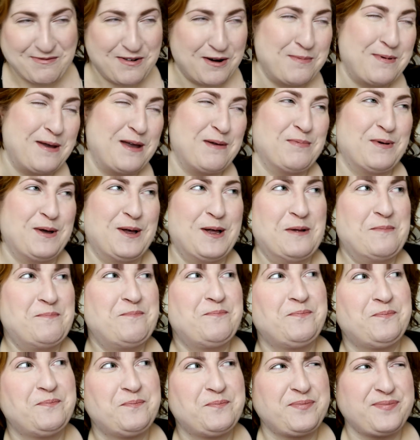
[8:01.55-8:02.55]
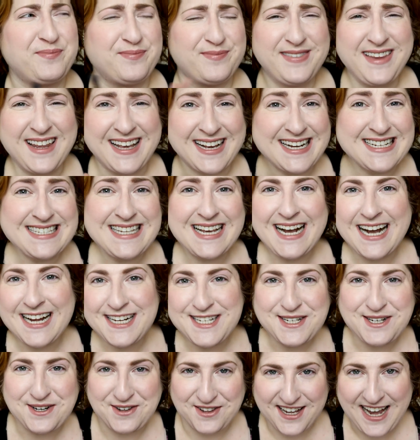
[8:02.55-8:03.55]
for people because I got
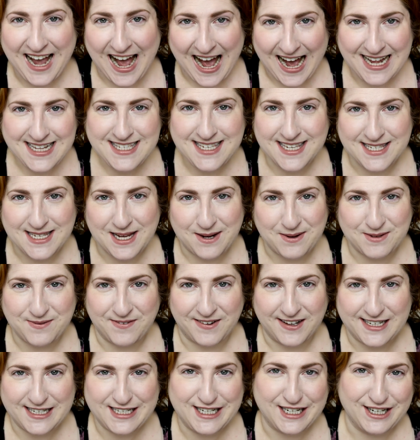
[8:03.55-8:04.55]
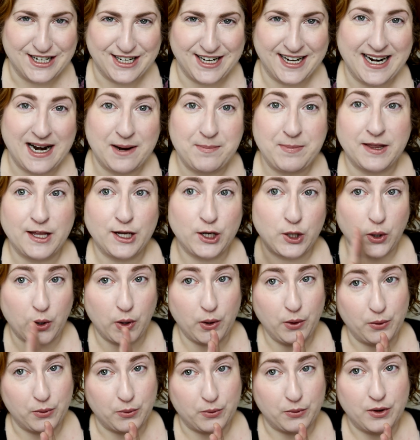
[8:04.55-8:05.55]
to know the cats as I was volunteering and I'd be like,
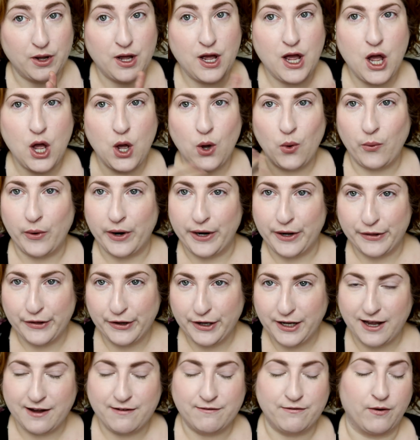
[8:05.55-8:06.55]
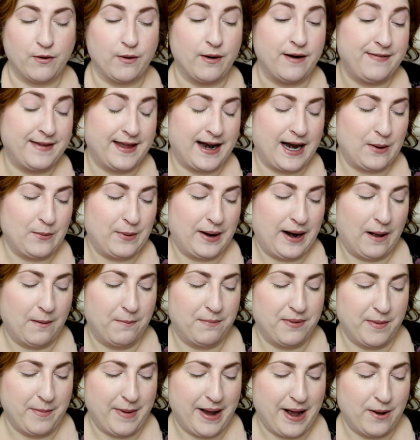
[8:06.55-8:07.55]
oh, what are you looking for? And then I would
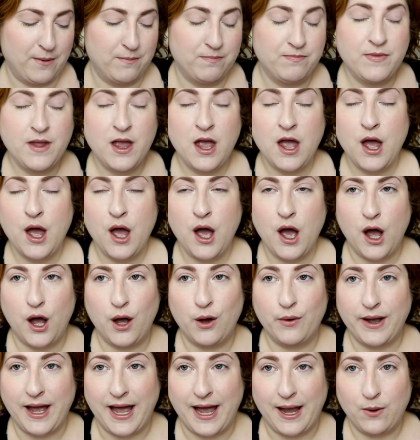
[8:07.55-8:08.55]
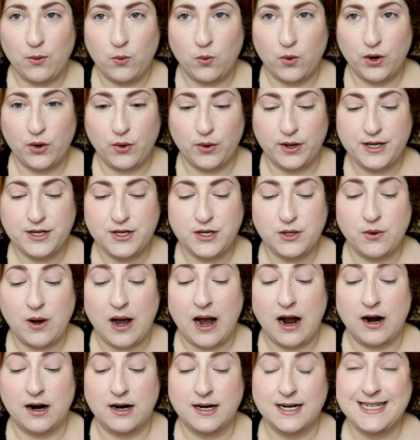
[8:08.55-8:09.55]
help them out. Okay, we're going to do
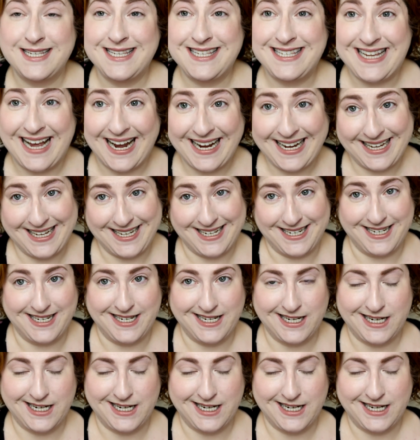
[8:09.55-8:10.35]
our second